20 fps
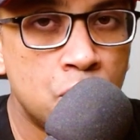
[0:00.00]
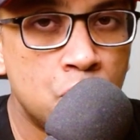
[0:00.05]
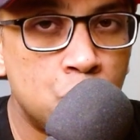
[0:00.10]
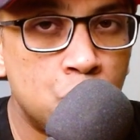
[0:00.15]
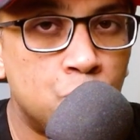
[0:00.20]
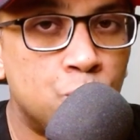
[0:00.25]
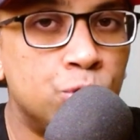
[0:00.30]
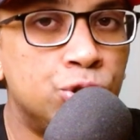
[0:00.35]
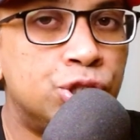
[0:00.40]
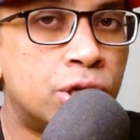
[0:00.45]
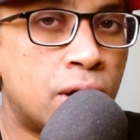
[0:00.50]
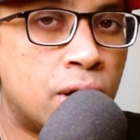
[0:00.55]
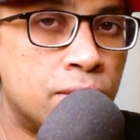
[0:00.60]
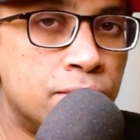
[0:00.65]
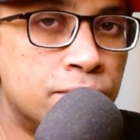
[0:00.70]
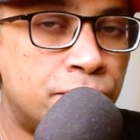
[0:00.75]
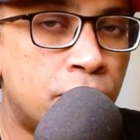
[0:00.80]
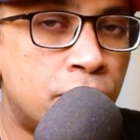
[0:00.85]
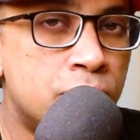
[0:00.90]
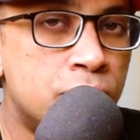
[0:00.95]
which
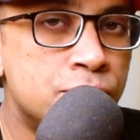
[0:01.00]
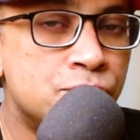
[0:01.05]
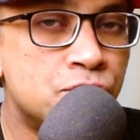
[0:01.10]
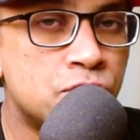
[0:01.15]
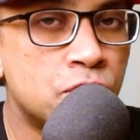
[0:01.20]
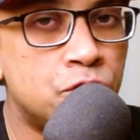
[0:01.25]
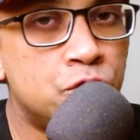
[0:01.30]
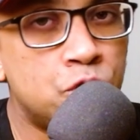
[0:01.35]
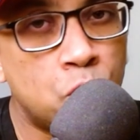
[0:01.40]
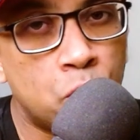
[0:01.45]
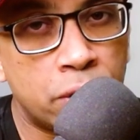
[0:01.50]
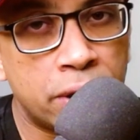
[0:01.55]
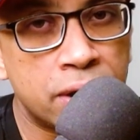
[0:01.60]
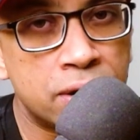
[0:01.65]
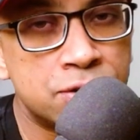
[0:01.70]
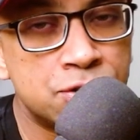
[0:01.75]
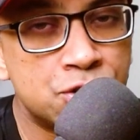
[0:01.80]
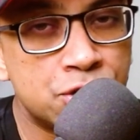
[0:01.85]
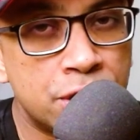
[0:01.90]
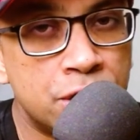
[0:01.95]
converts the
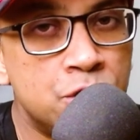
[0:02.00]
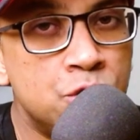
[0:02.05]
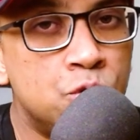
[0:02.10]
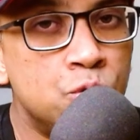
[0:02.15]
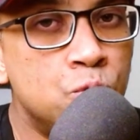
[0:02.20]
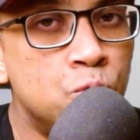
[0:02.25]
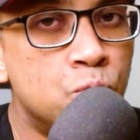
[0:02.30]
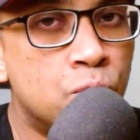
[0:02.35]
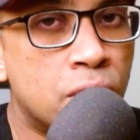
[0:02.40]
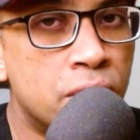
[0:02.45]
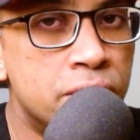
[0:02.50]
tokens into